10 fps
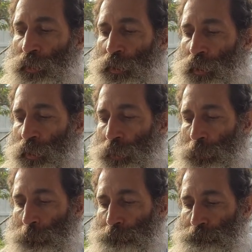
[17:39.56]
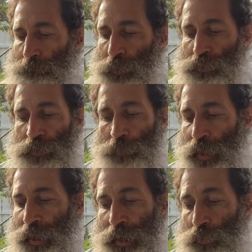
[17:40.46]
Uh, some I
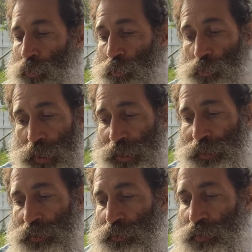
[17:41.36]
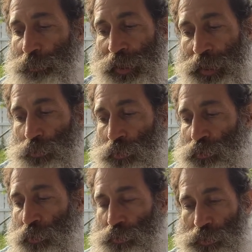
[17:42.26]
had were great, and some I had were
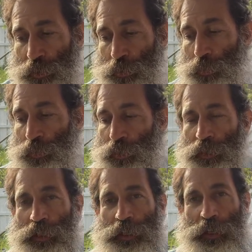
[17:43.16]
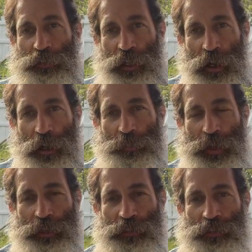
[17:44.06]
so-so. Now, Tom
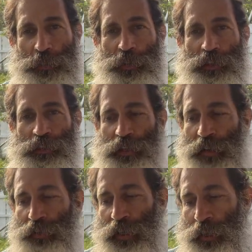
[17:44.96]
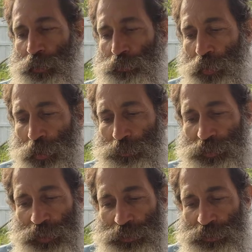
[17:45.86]
at Sleepy Lizard Avocado Farm
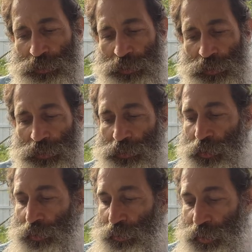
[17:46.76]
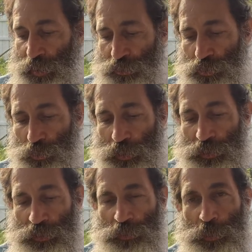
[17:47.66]
says that the issue
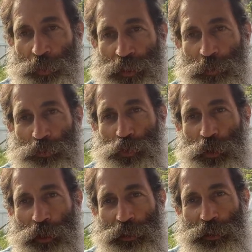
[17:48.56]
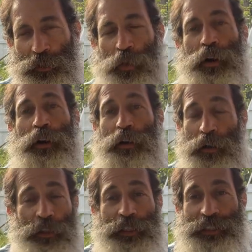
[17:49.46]
is if you pick them too early or
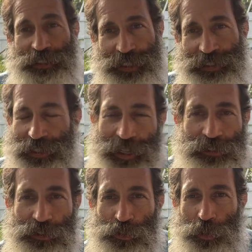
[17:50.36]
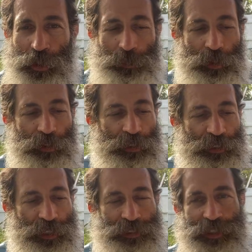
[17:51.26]
early in season, not just too early, but early in
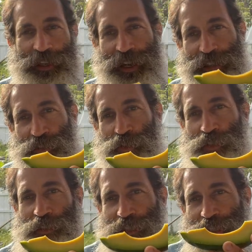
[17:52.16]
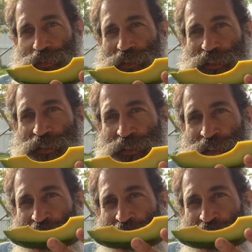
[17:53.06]
season, they're not as good as later in season.